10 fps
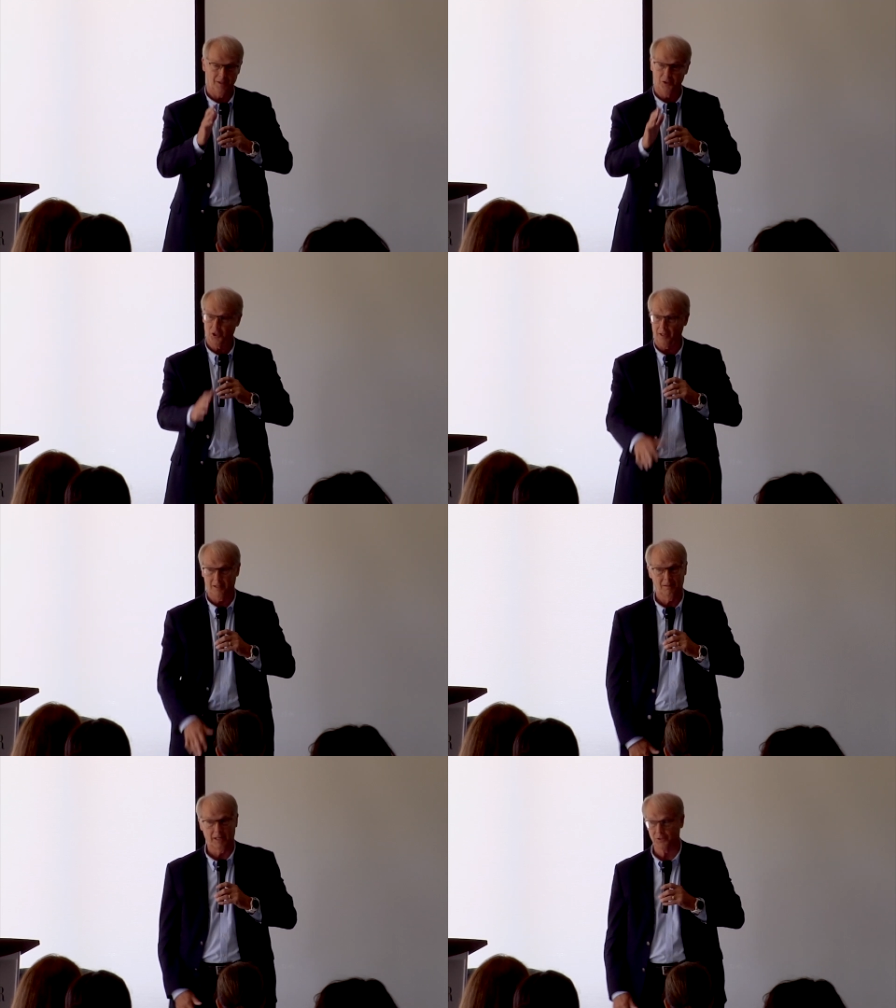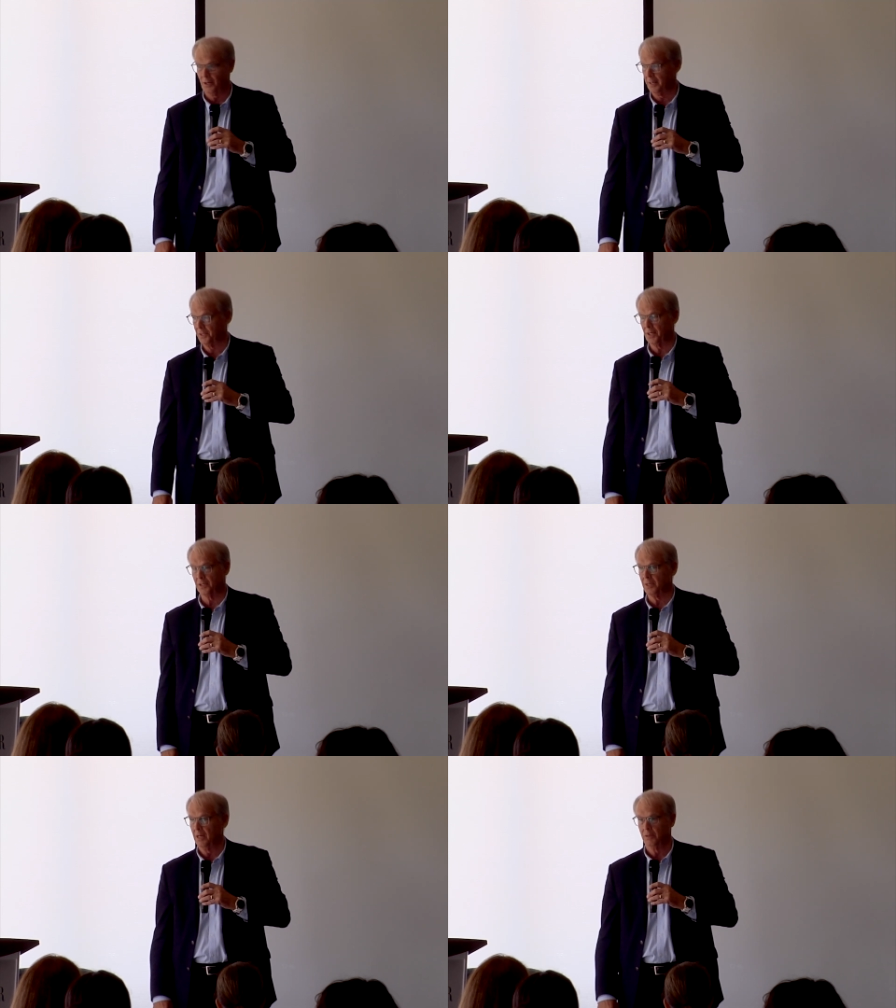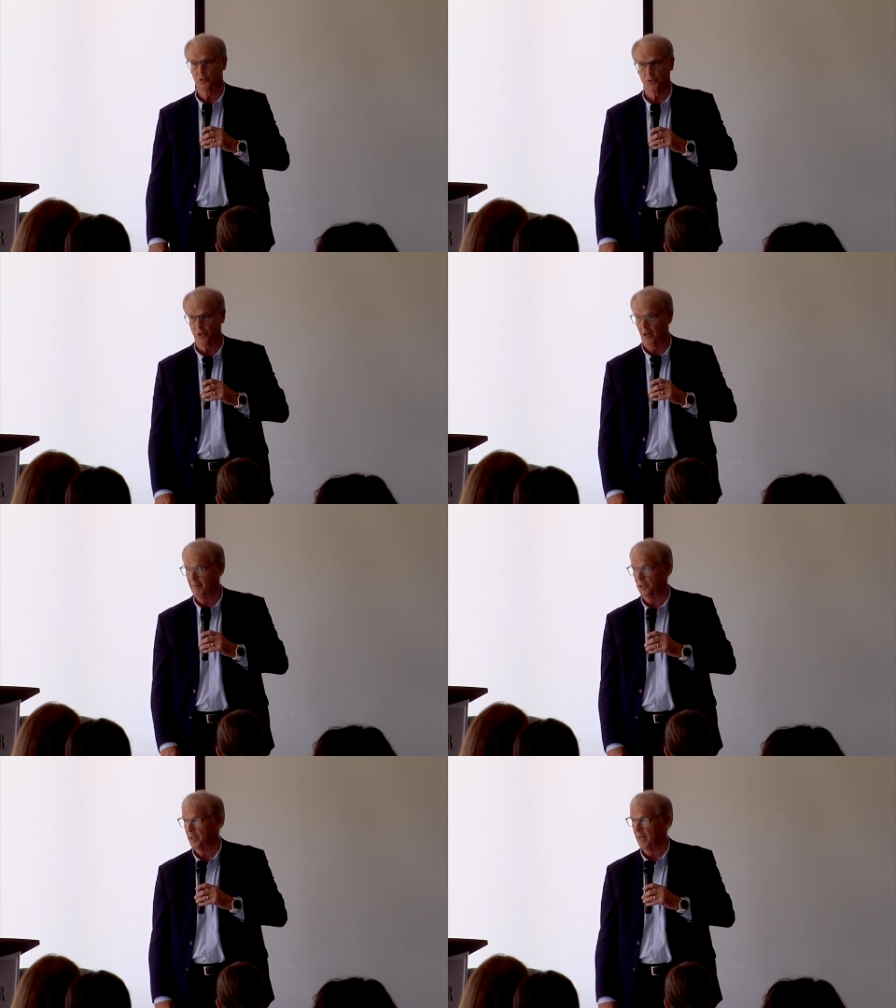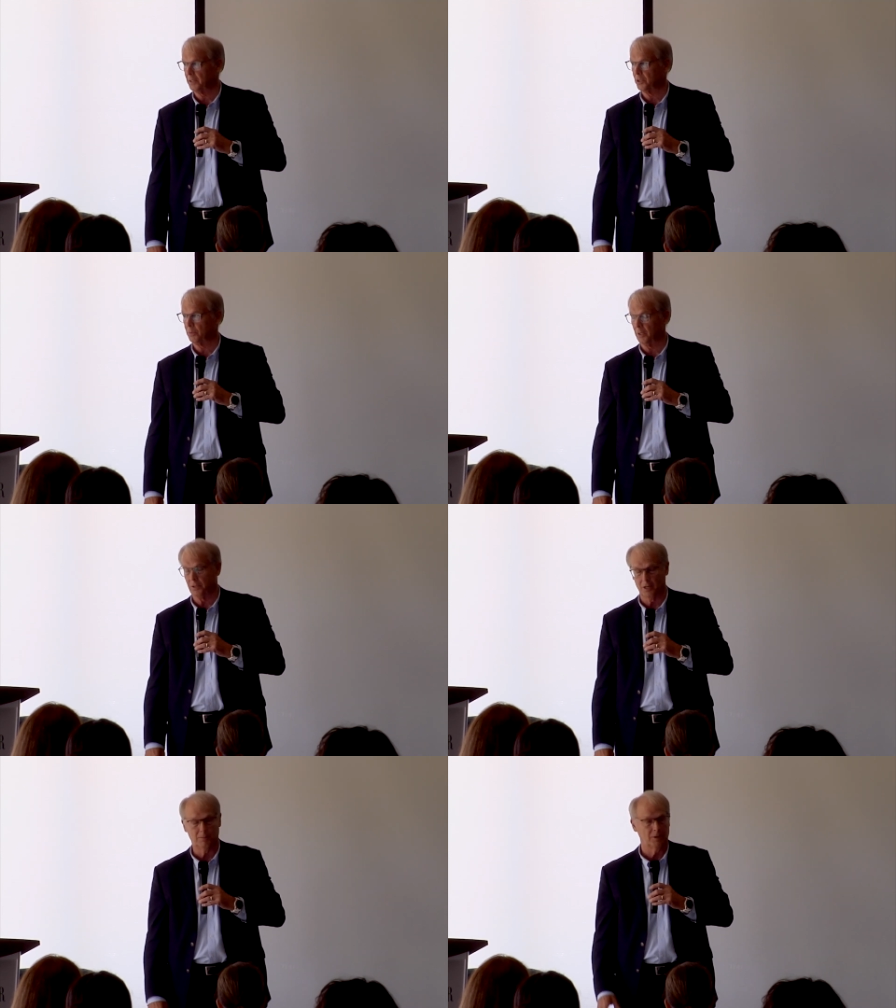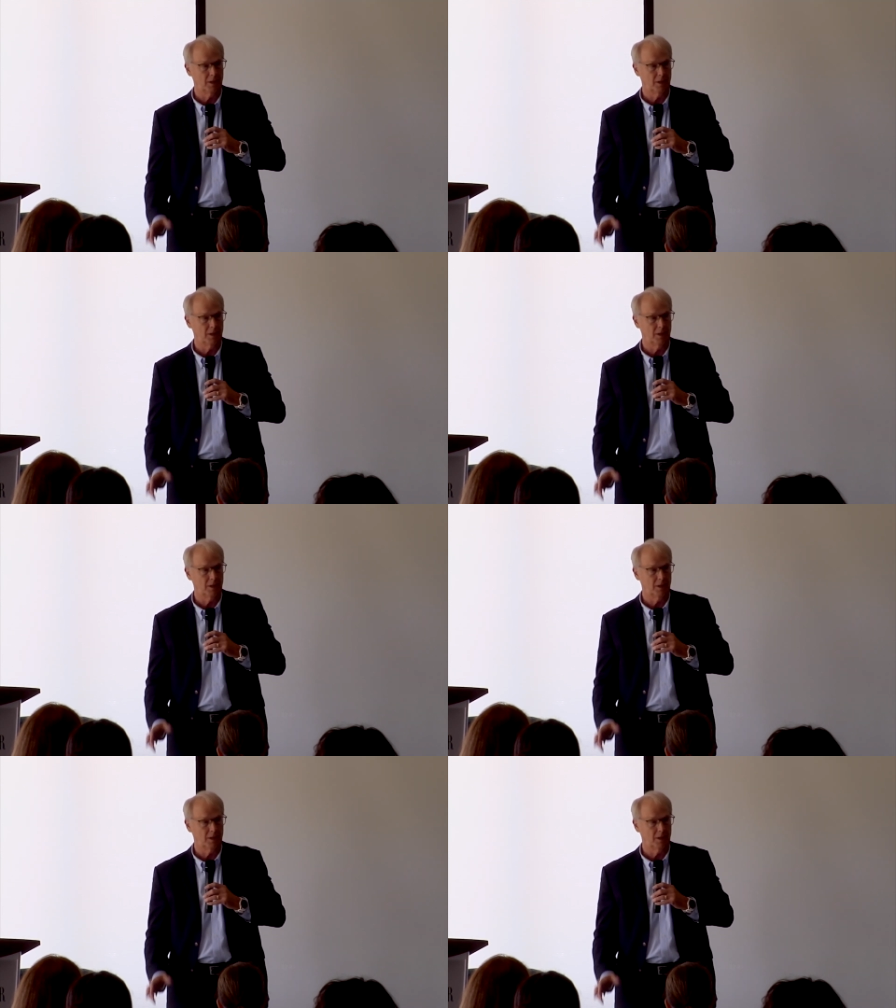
Chuck gets on and says, so sorry about Jack, this is really terrible.